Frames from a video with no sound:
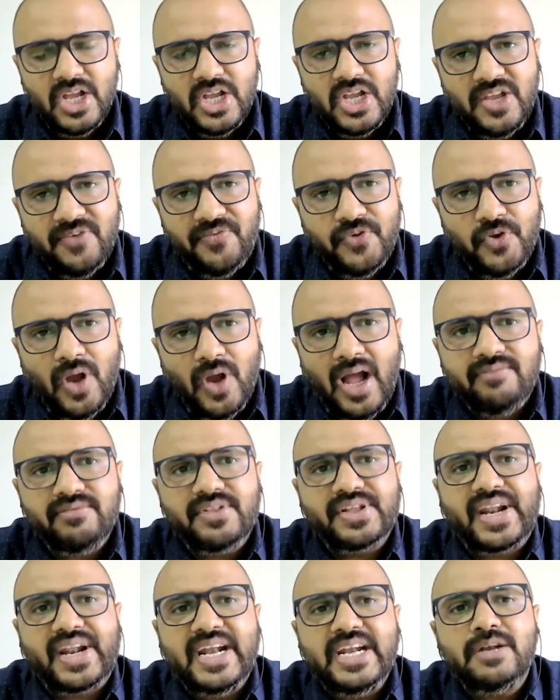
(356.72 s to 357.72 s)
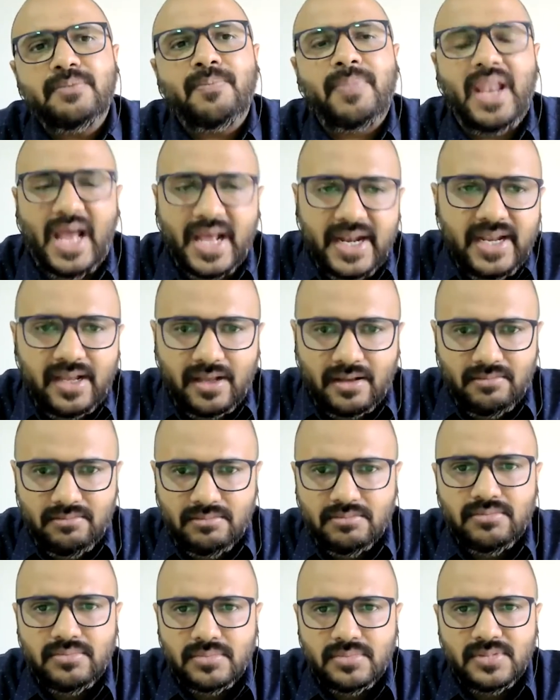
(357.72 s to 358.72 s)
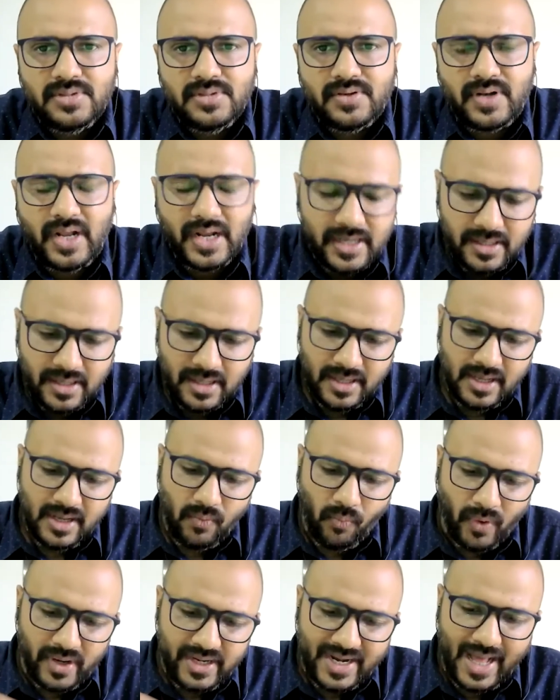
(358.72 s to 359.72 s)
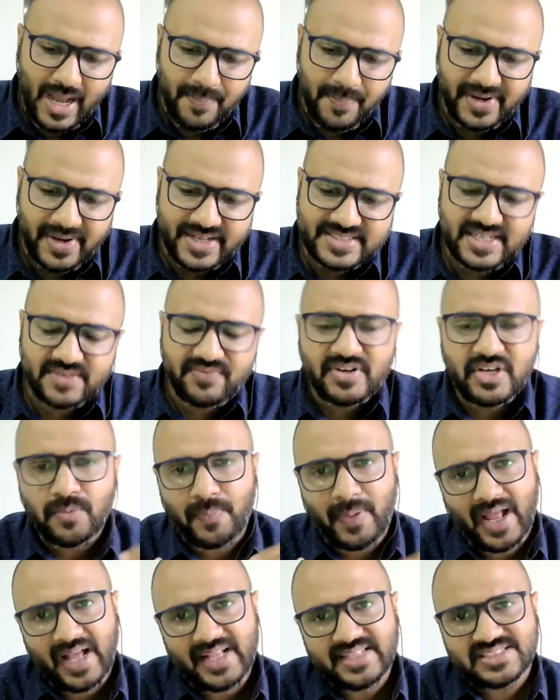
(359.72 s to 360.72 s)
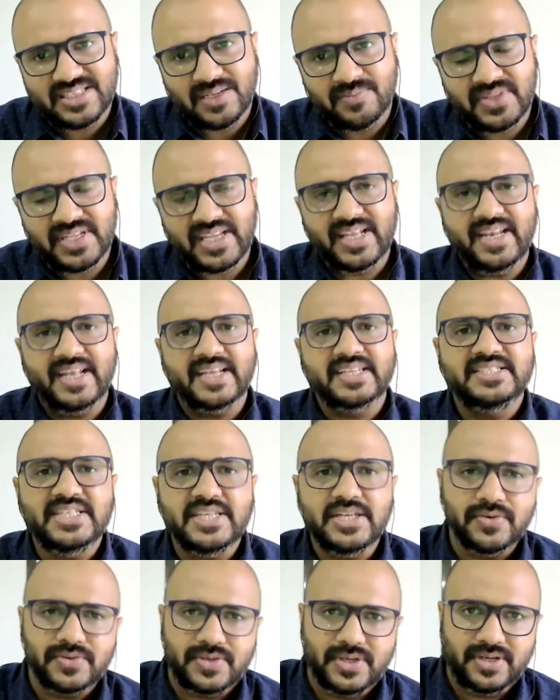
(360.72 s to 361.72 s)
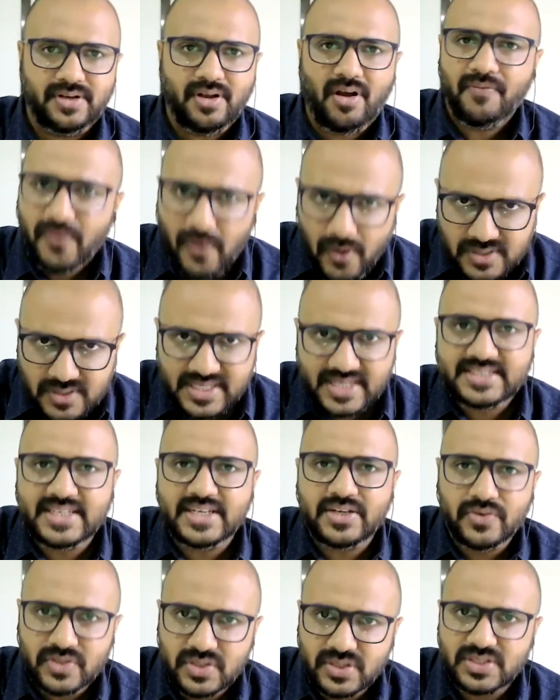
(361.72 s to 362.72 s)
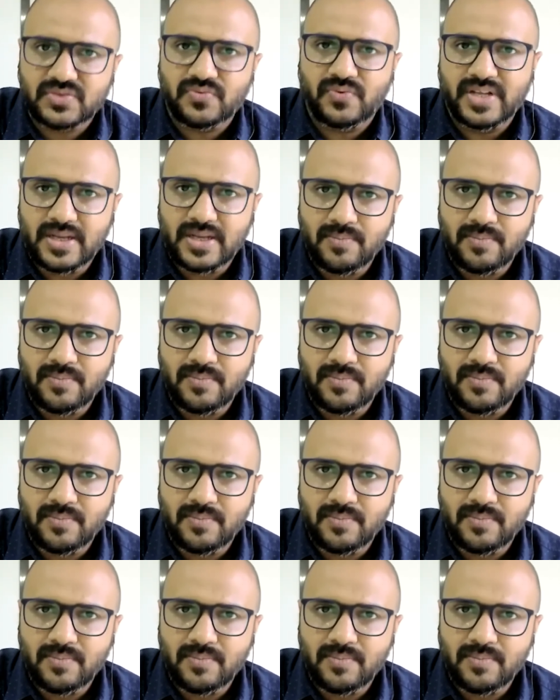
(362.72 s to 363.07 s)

If you have the right planning, right? What will happen is that when you plan something and execute it, of course, execution is very